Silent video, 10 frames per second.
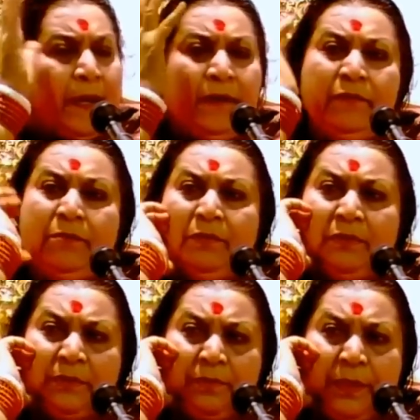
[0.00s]
And everybody
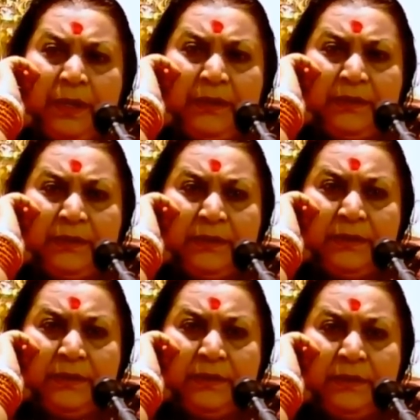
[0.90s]
was
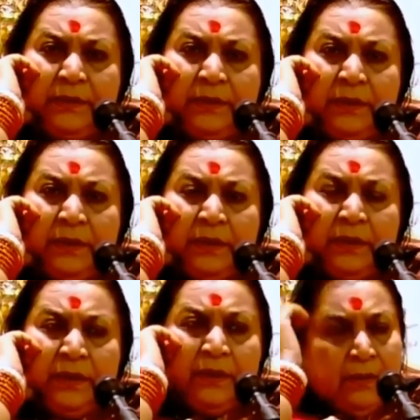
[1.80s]
surprised,
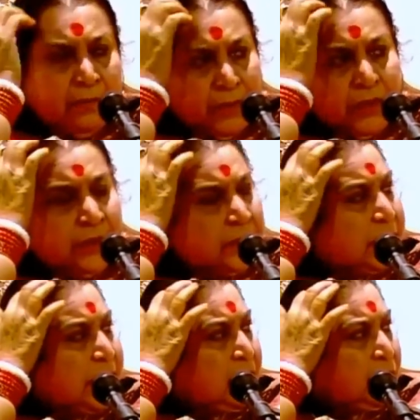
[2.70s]

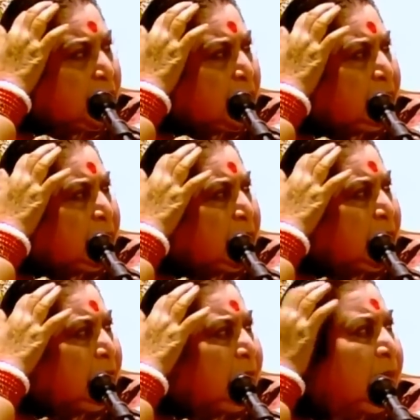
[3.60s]
because I looked after
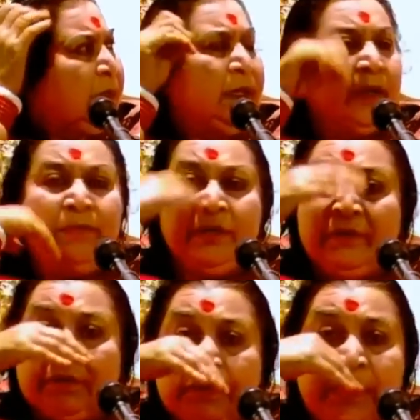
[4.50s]
him and I mean
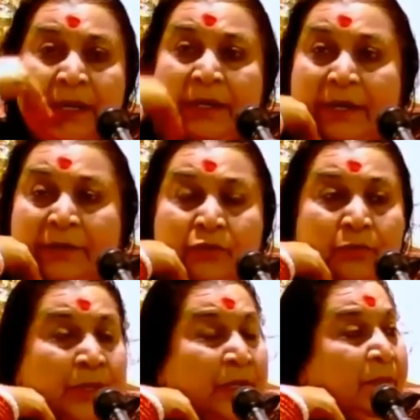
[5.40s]
he was very attached to
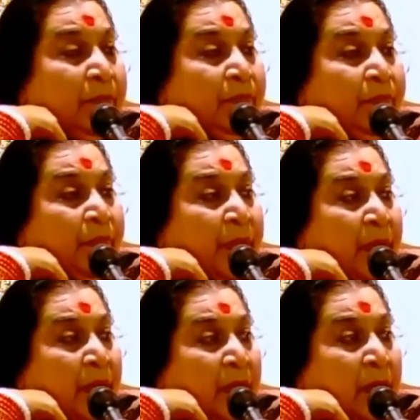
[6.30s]
me,
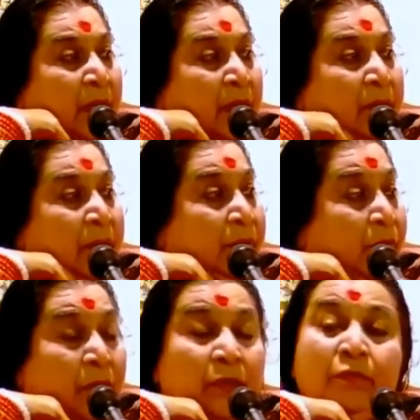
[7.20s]
very
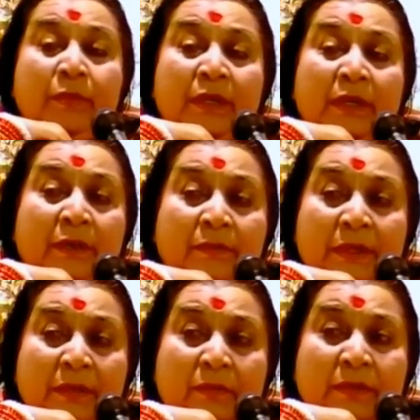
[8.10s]
fond of me,
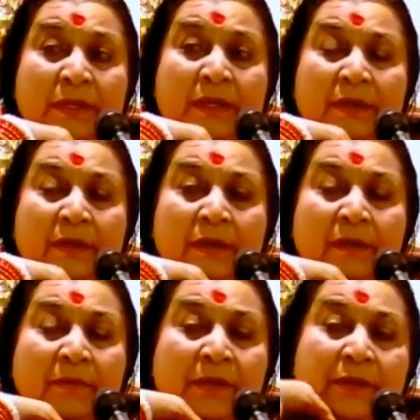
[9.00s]
everything was there.
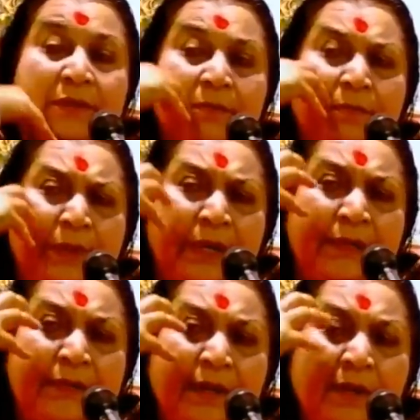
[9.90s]
But they were
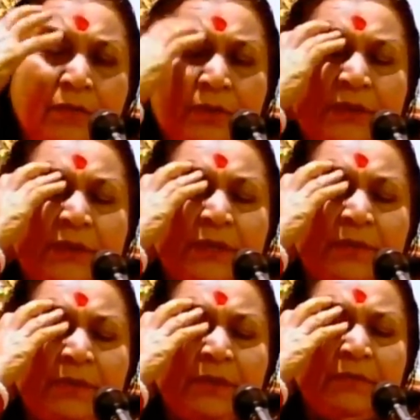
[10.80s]
surprised, how is it I
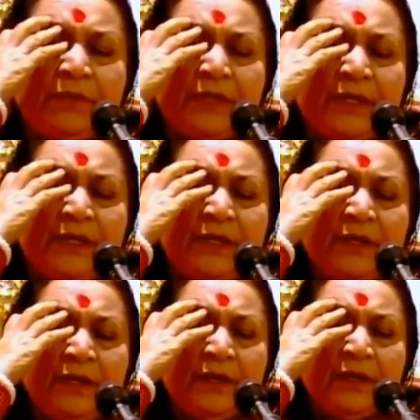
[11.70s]
became suddenly
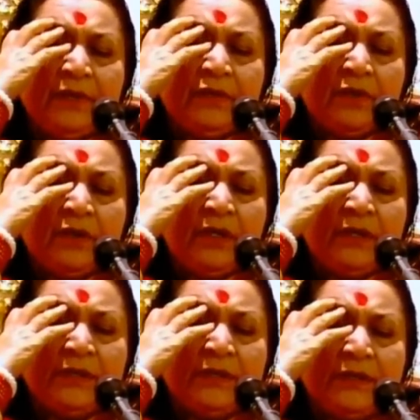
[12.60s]

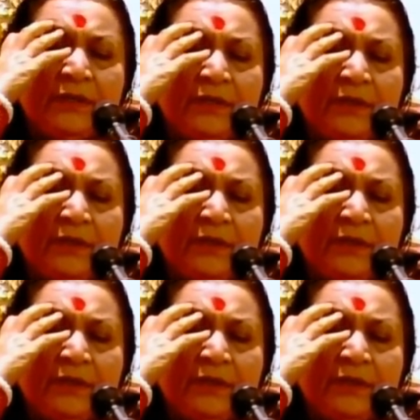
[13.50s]
thoughtless?